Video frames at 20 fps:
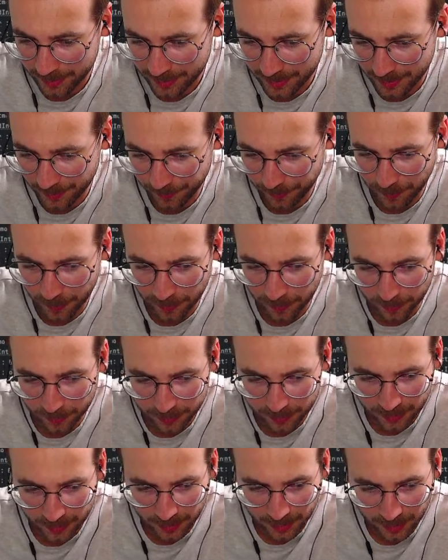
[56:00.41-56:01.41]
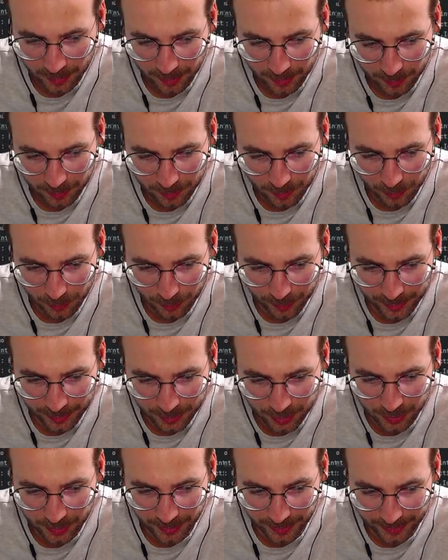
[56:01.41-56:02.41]
difficult to
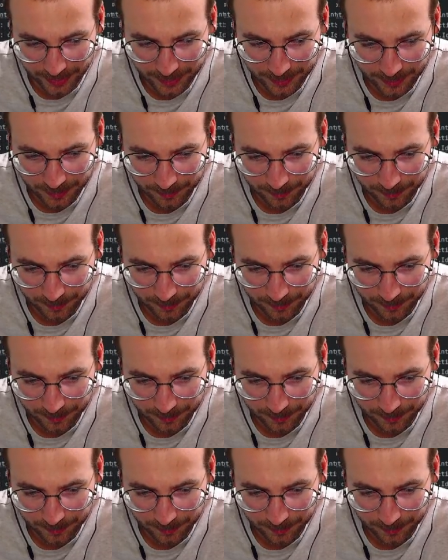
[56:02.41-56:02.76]
initiate.